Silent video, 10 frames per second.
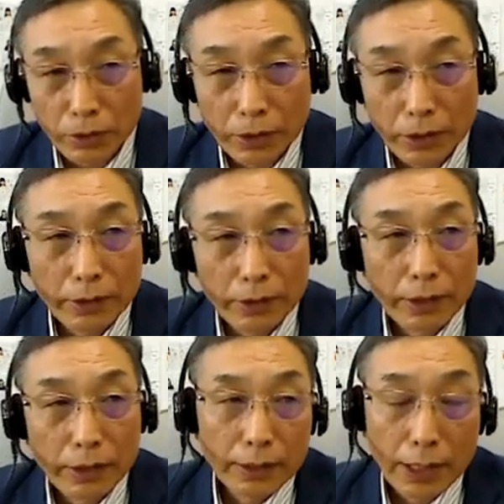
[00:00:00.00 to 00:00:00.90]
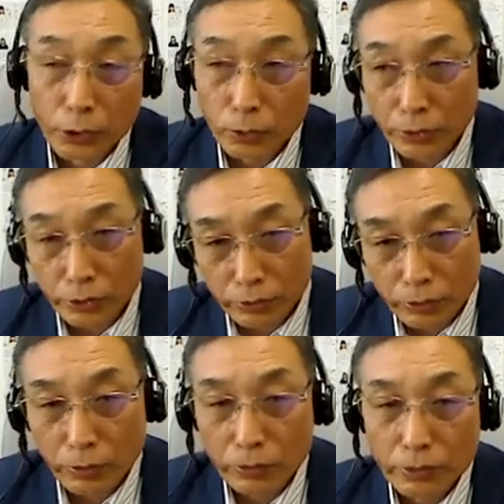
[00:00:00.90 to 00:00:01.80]
And the class meeting
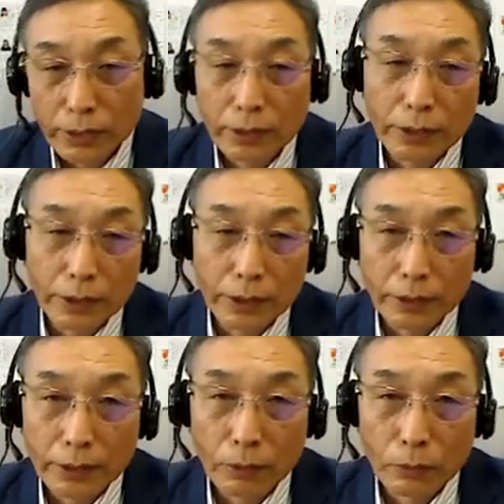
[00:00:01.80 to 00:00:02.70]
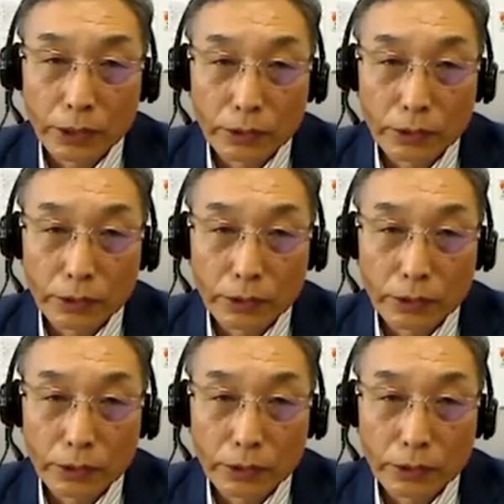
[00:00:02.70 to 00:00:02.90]
used to be called